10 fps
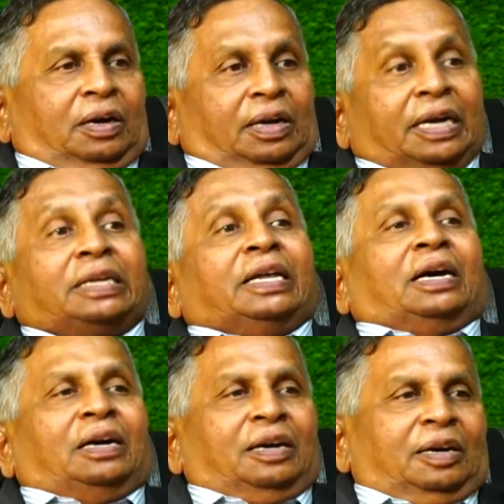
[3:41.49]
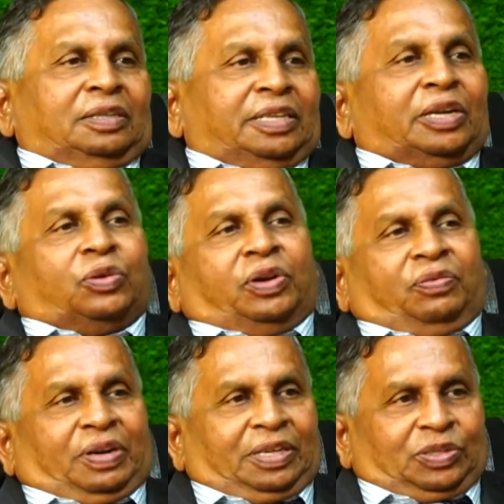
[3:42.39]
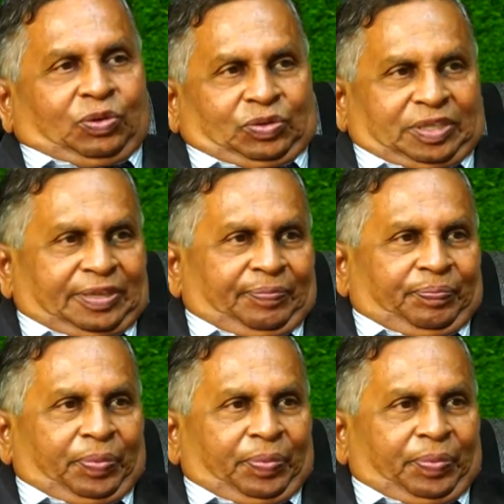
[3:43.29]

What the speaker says: get the security for these loans.